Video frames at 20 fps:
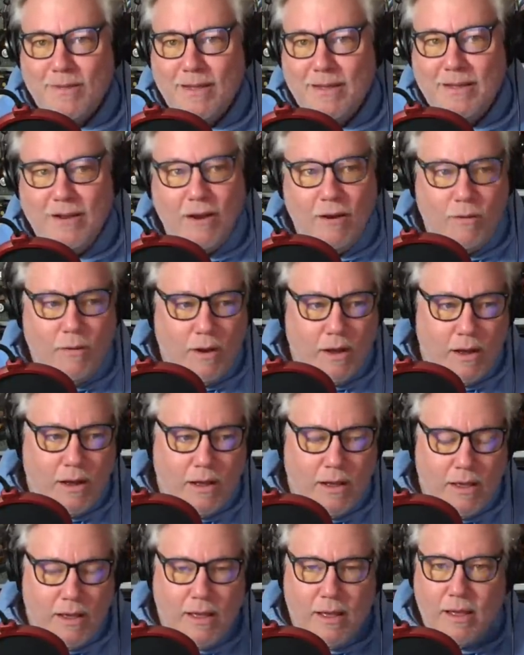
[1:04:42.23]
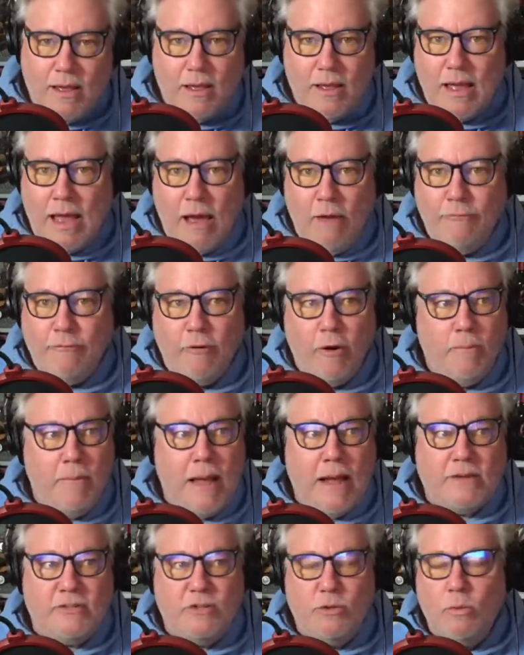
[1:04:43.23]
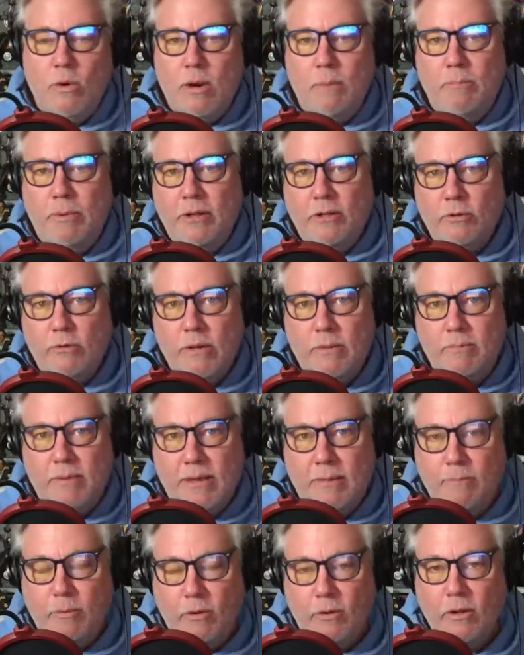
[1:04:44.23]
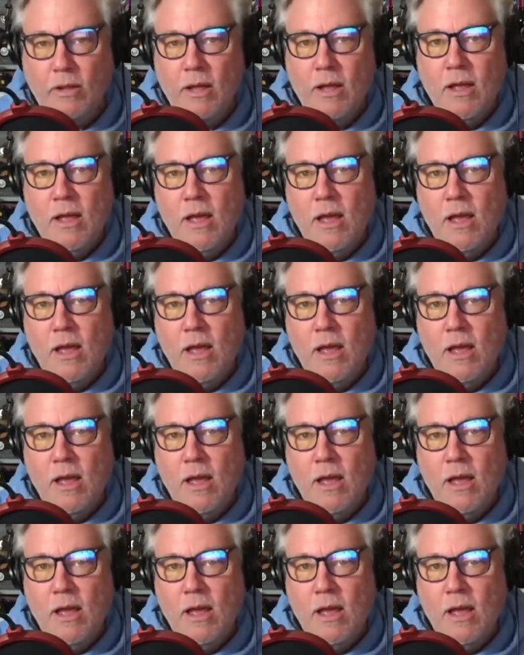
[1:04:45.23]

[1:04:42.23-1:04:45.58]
You know, how far back do you want to pillory people?